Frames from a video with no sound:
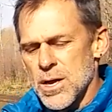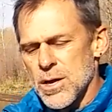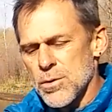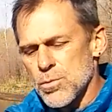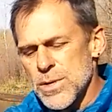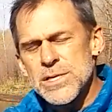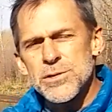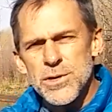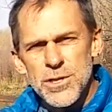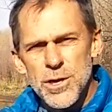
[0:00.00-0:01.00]
went
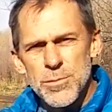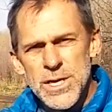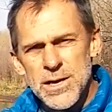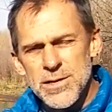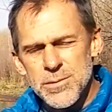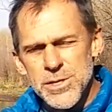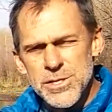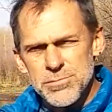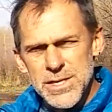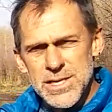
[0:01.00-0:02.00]
to a Larimer County
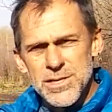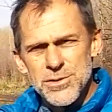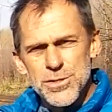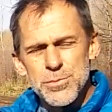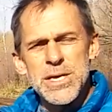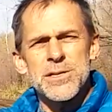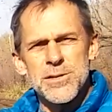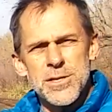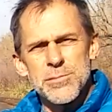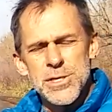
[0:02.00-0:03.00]
Commission meeting to speak
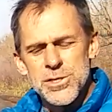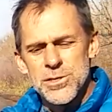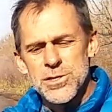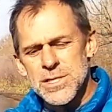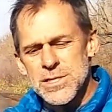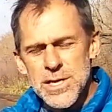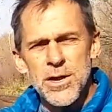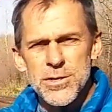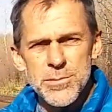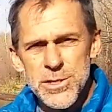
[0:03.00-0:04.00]
to the commissioners and
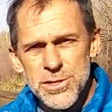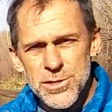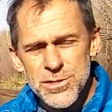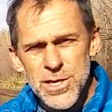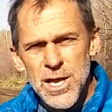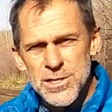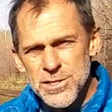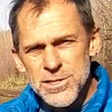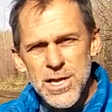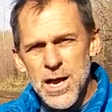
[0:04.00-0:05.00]
tell the commissioners
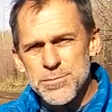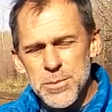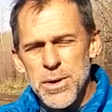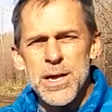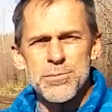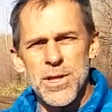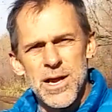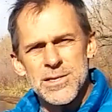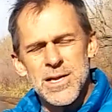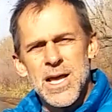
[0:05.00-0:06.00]
to stop the
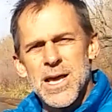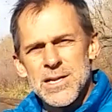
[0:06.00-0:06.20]
pipeline